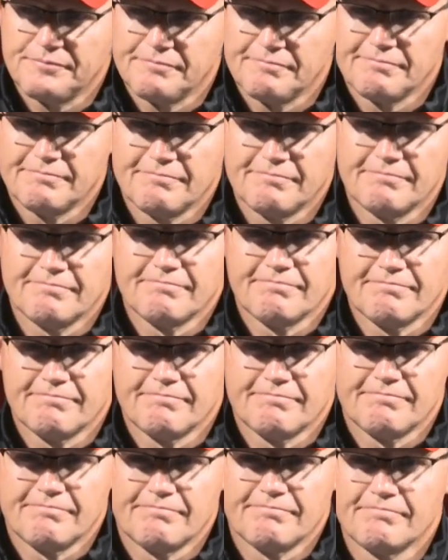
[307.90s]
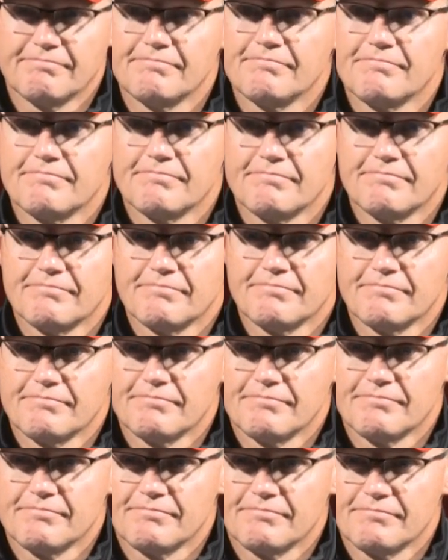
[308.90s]

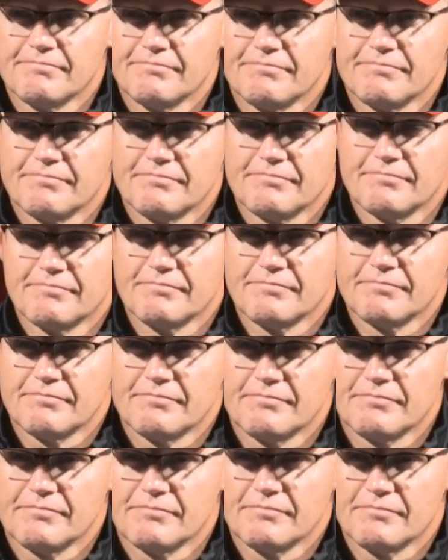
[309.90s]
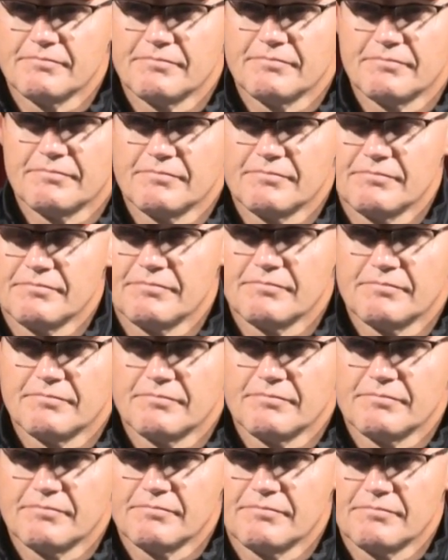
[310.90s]

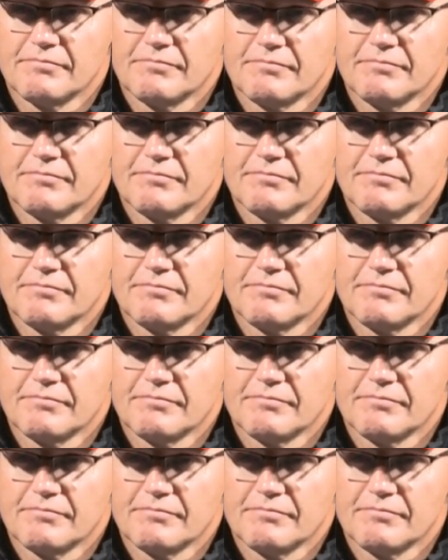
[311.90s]
Nothing is said.